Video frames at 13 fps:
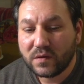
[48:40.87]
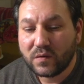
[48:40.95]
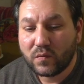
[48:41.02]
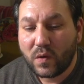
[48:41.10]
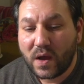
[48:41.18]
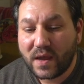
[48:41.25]

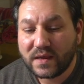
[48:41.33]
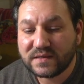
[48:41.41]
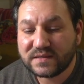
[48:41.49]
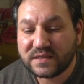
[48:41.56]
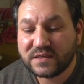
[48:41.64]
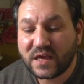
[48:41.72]
Why
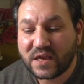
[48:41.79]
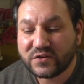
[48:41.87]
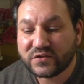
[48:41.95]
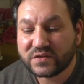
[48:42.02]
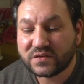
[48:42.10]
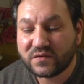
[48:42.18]
is it
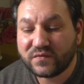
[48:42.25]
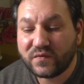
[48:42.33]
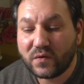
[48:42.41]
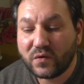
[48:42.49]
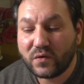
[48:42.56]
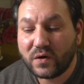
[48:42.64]
dangerous to
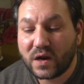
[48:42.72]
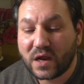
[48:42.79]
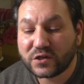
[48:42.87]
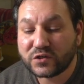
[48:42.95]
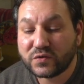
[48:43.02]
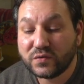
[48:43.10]
follow a
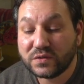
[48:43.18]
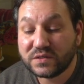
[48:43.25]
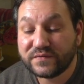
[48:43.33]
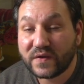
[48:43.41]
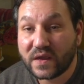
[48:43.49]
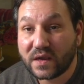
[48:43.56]
large goods
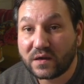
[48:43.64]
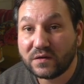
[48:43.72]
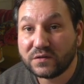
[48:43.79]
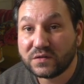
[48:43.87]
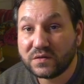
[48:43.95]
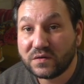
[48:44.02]

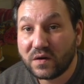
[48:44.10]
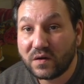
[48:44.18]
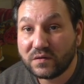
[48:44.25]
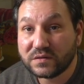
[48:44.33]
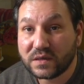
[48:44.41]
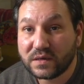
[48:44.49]
vehicle too
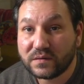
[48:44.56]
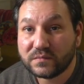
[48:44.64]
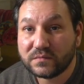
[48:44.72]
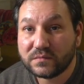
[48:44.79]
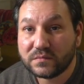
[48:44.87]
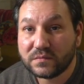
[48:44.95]
closely?
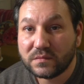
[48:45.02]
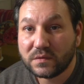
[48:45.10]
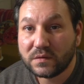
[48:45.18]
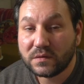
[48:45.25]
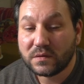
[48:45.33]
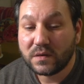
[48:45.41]

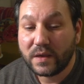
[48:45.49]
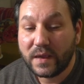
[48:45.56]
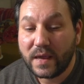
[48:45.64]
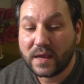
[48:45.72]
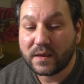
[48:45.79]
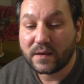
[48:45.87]
A.